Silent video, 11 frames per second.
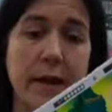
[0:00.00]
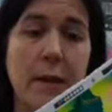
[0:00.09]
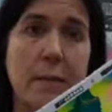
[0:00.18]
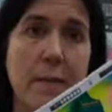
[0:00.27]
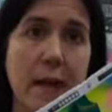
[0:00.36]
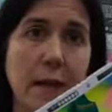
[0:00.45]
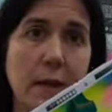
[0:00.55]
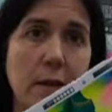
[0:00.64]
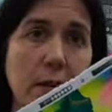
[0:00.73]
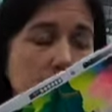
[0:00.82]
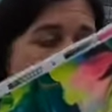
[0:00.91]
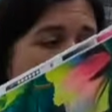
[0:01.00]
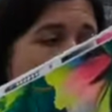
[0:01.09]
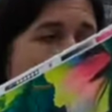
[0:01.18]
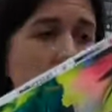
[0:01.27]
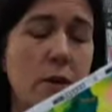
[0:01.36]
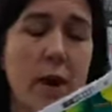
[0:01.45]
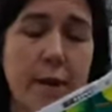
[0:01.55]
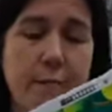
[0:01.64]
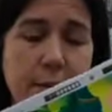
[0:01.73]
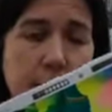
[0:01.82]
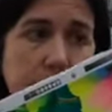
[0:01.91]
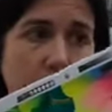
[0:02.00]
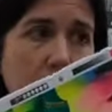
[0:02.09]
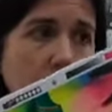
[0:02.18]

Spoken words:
can make that isn't too tight fitting?